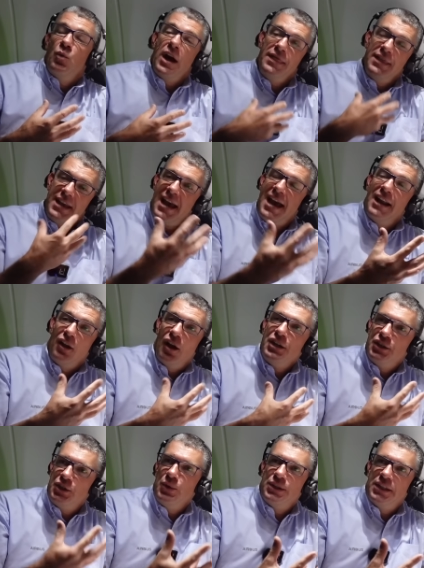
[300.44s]
when the
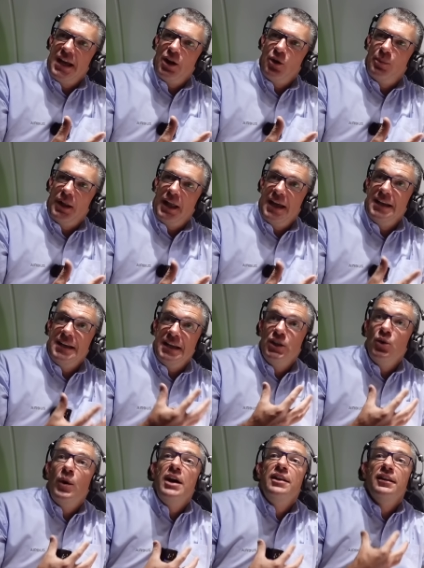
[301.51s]
airlines use the aeroplane in
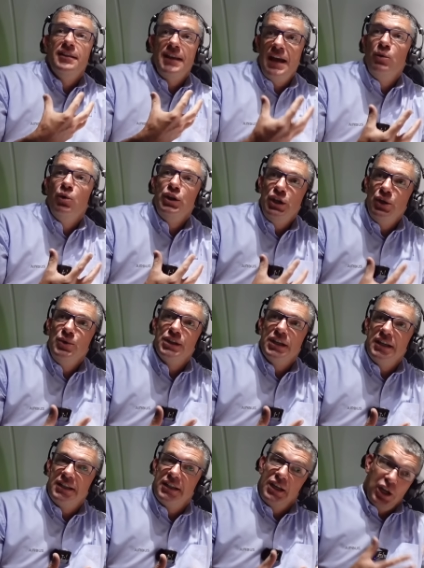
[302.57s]
the way that they will use
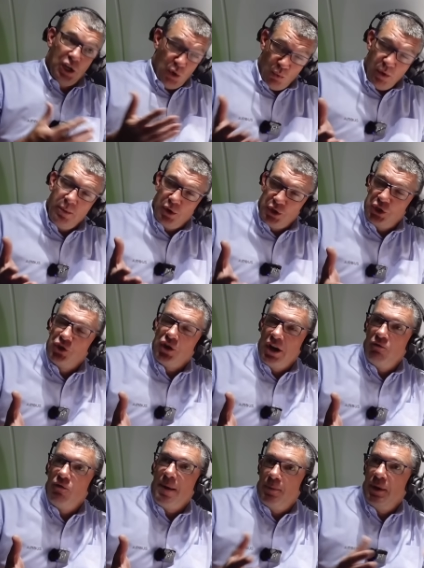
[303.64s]
it, we want to try
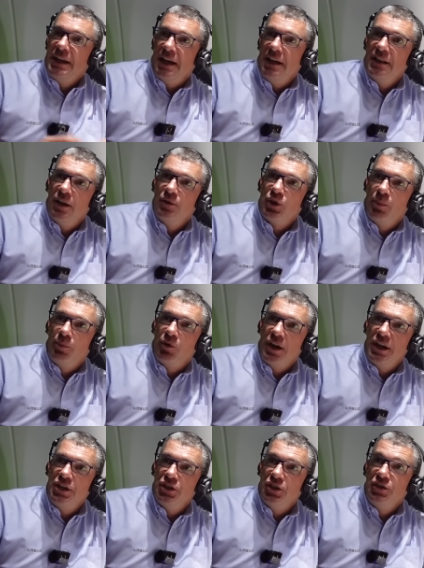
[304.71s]
and replicate those
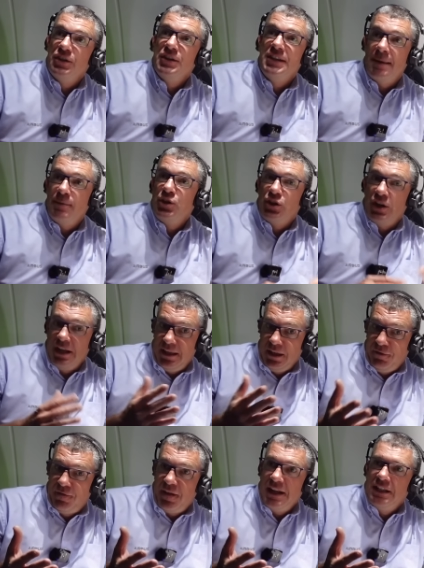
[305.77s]
operations and demonstrate that
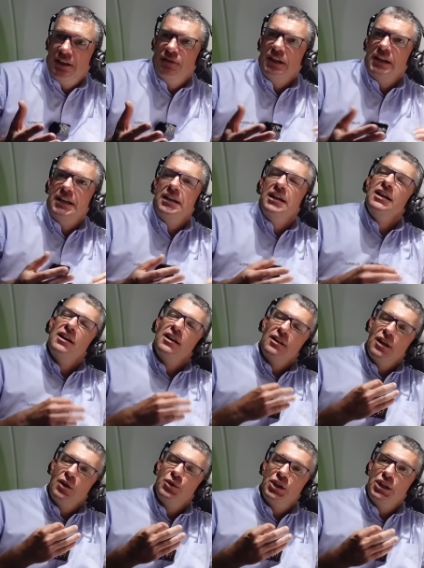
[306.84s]
effectively
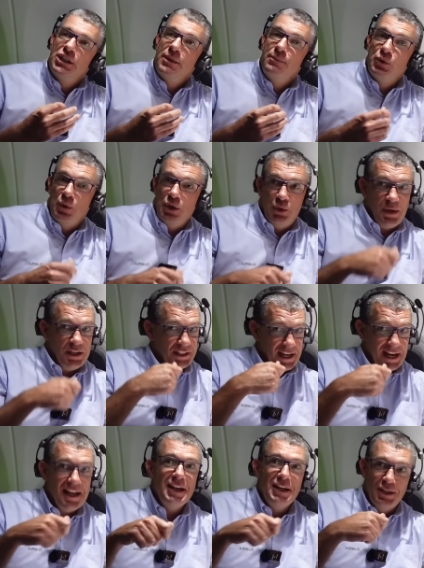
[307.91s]
those systems which we're
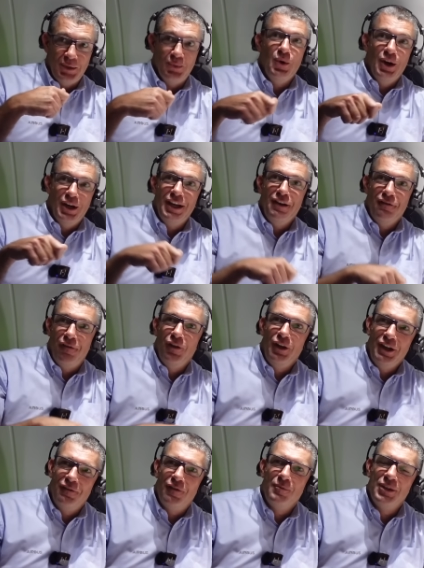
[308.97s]
selling as working
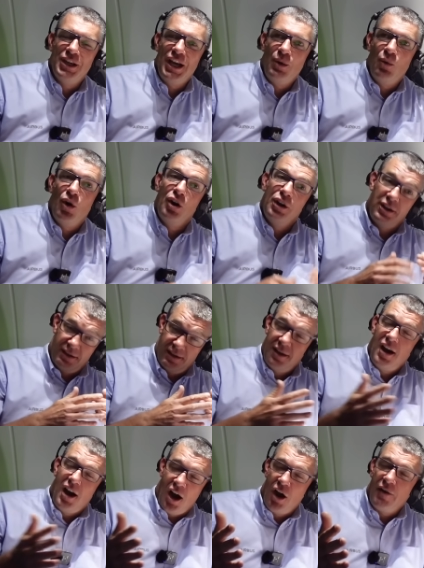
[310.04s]
fully from day one
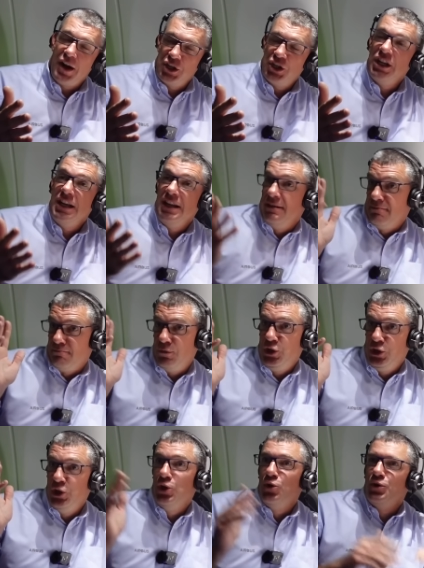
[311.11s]
are actually
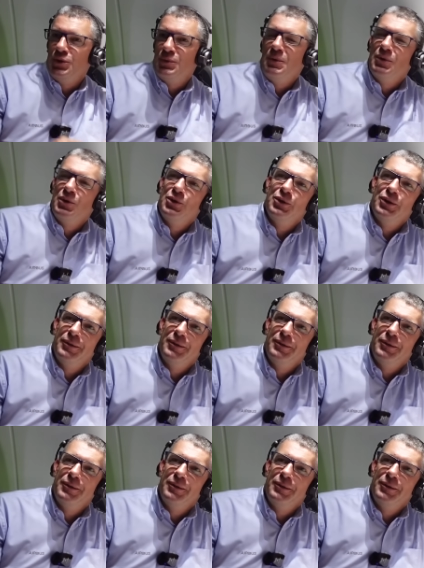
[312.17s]
mature, as we would call